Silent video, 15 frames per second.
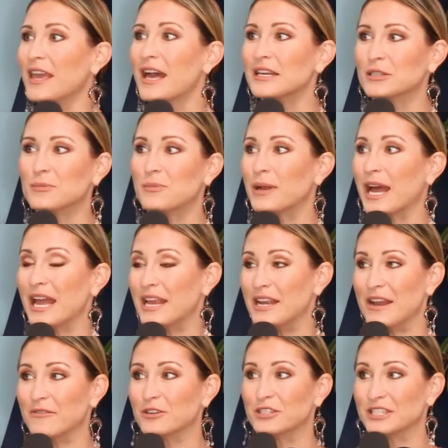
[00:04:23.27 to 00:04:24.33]
Yes, but I
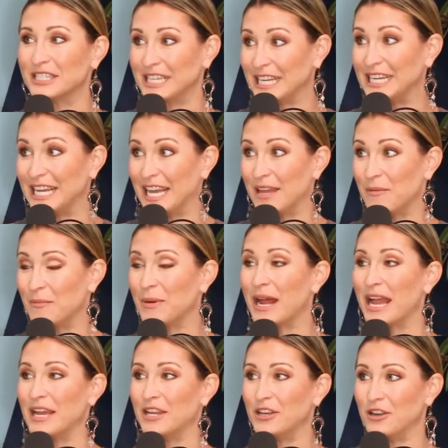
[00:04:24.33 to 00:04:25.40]
had never seen it, but
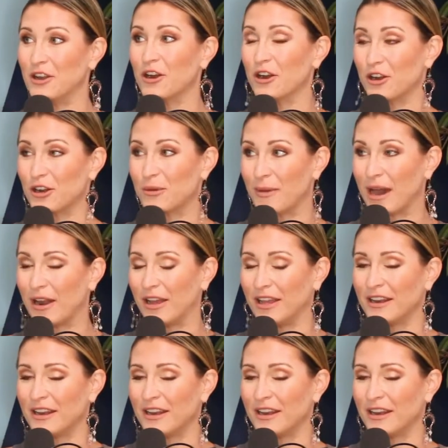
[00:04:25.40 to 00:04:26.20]
I had heard about it.